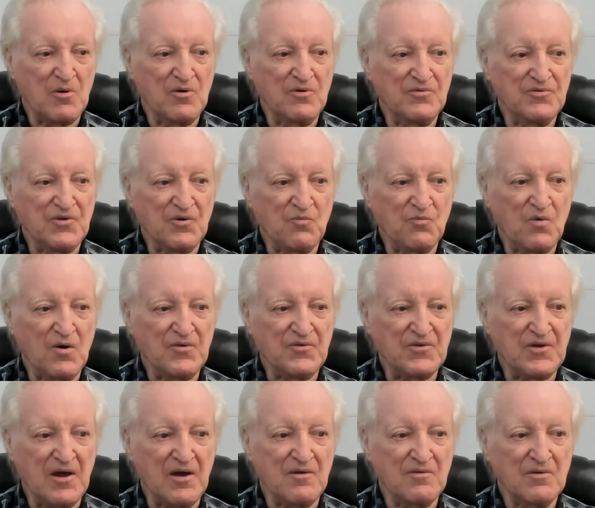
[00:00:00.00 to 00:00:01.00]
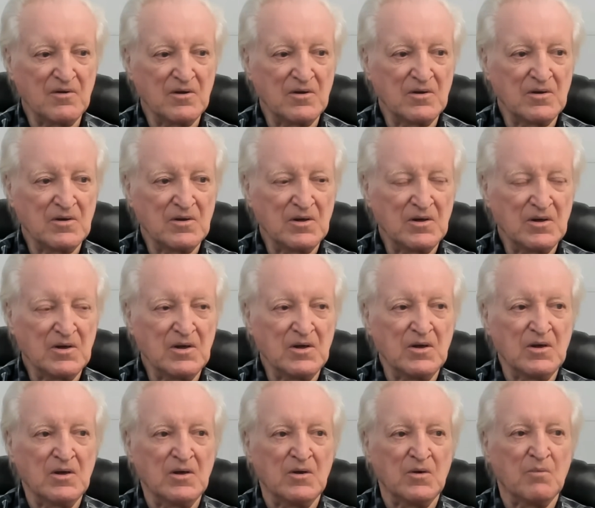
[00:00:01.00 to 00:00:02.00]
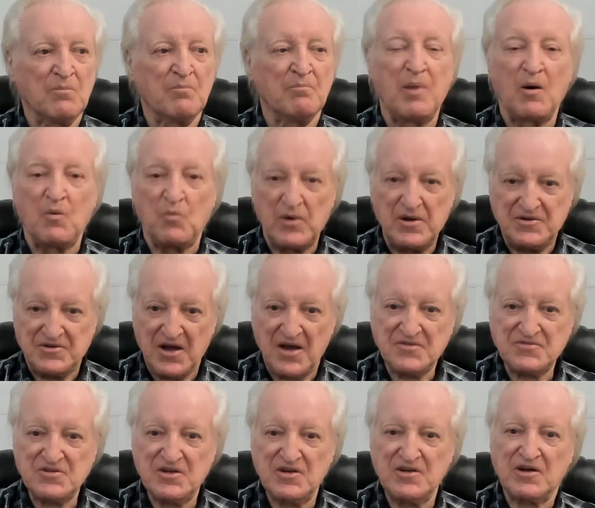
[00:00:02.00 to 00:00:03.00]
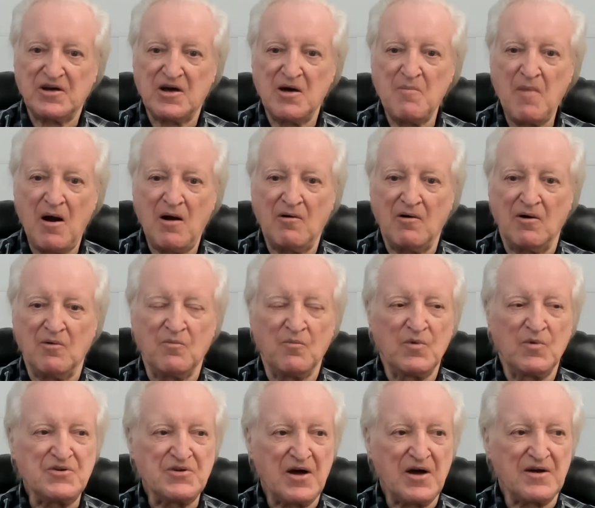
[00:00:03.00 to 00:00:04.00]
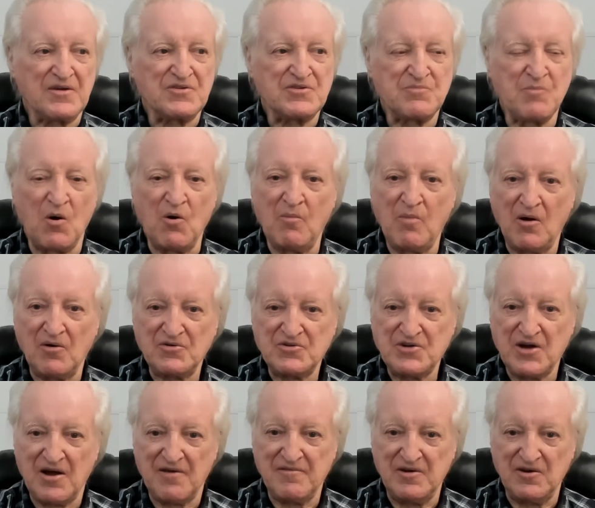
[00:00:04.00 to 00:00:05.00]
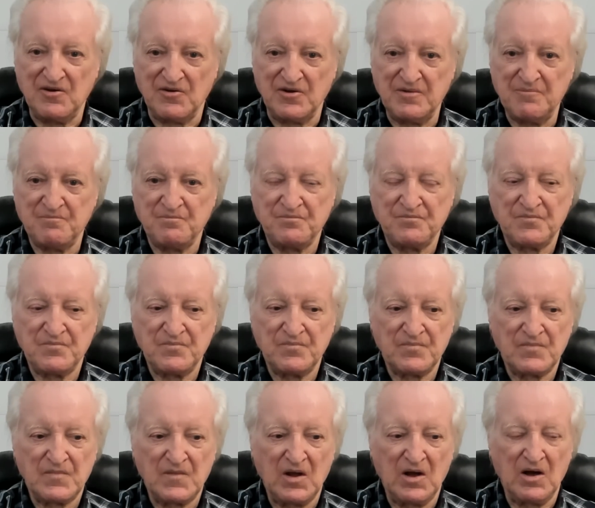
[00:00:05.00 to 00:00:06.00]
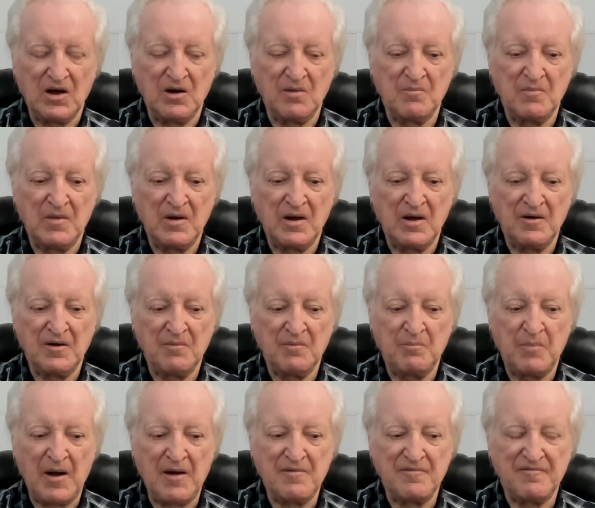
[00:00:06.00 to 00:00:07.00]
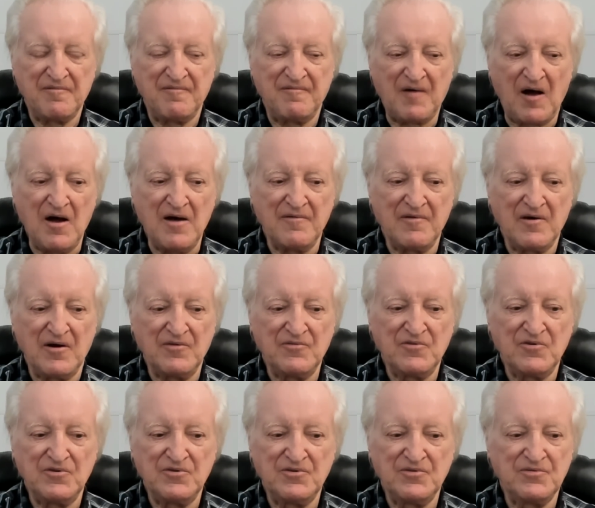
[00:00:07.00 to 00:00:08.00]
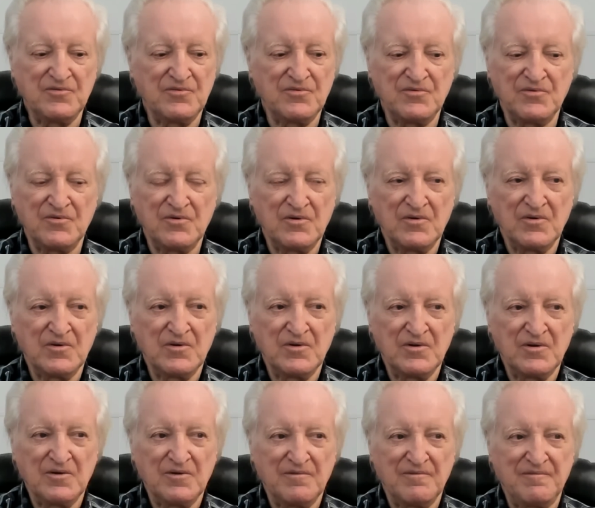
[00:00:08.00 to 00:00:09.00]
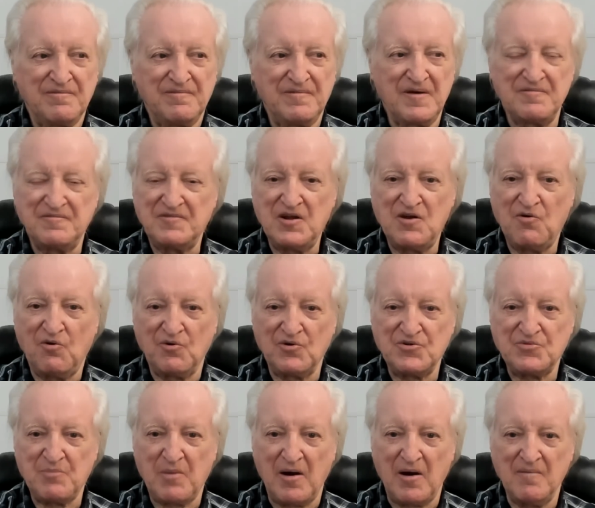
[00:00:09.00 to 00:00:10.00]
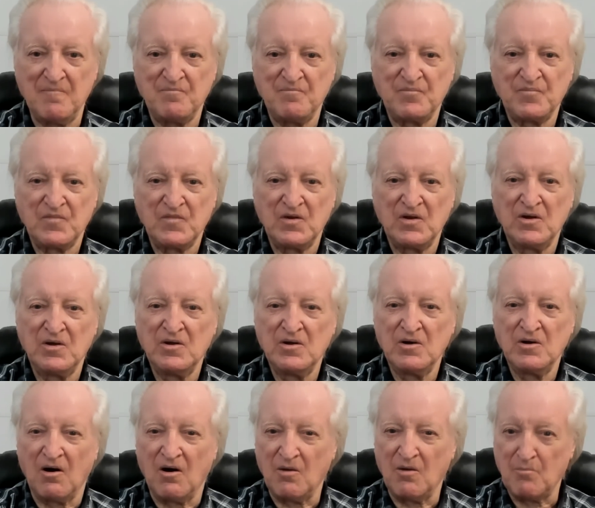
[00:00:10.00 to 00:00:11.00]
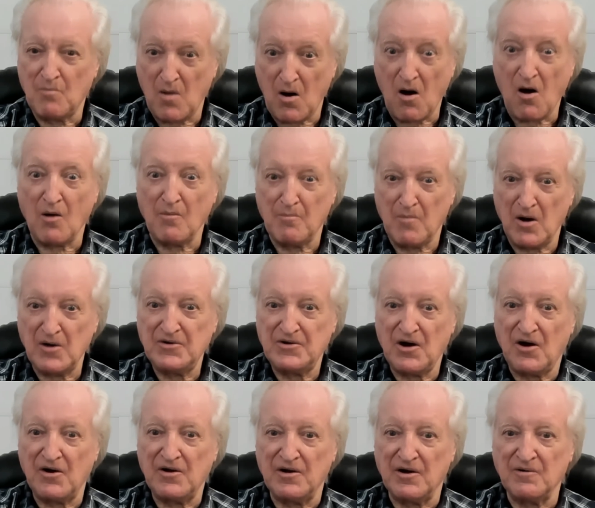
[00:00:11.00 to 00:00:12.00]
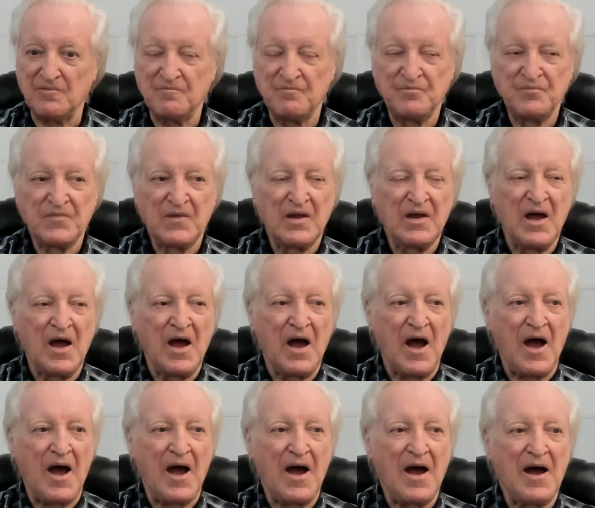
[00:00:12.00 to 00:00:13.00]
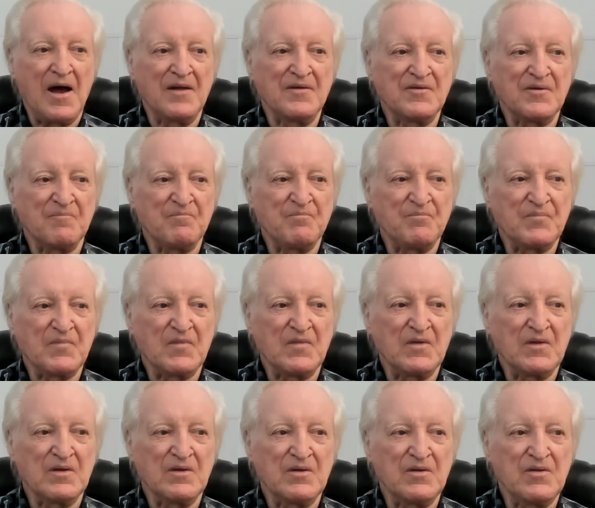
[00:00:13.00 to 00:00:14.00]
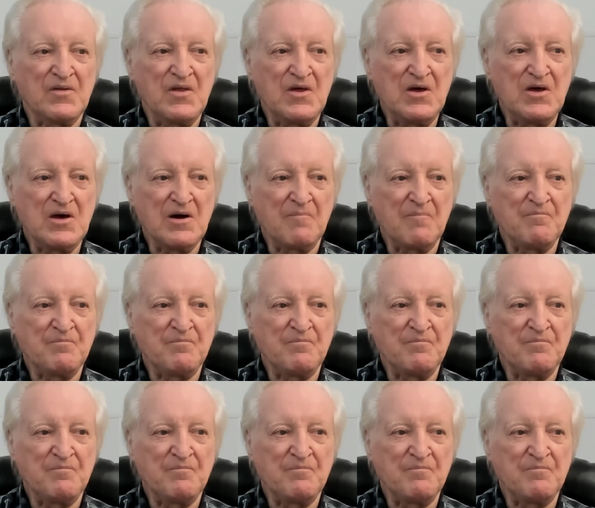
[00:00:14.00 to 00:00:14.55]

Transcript: whose it was now, but we tested a Camaro which had a small block Chevy on it, about 550 horsepower on my dyno, and the